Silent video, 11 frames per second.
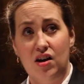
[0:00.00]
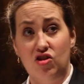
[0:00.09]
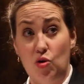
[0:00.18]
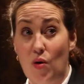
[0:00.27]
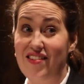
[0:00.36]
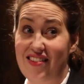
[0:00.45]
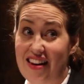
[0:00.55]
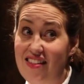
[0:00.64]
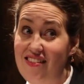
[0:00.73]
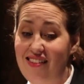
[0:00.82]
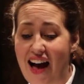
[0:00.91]
Do you want to sit
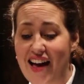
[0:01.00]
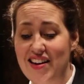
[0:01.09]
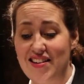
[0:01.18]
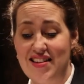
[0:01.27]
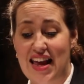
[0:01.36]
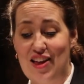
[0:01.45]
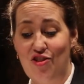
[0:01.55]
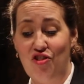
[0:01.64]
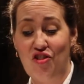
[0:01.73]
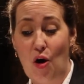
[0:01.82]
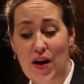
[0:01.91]
inside and take in
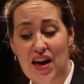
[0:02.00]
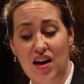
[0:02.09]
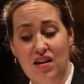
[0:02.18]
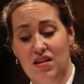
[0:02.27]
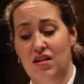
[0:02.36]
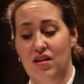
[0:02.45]
sewing?